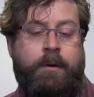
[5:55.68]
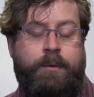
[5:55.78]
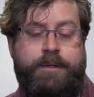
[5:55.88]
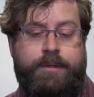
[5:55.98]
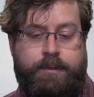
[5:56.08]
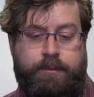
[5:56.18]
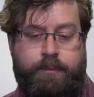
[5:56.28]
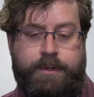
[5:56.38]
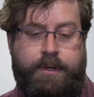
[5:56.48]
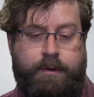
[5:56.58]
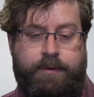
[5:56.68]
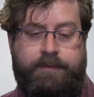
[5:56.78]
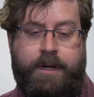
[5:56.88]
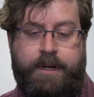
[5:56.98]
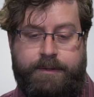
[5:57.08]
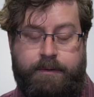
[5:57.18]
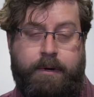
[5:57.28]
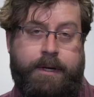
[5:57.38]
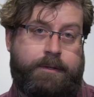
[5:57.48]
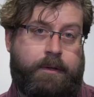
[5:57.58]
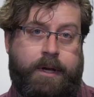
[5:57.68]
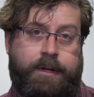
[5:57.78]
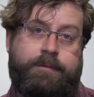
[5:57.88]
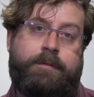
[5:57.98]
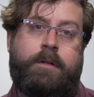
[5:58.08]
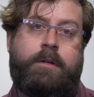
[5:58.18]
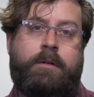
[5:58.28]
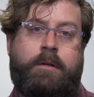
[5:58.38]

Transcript: which codifies a right to life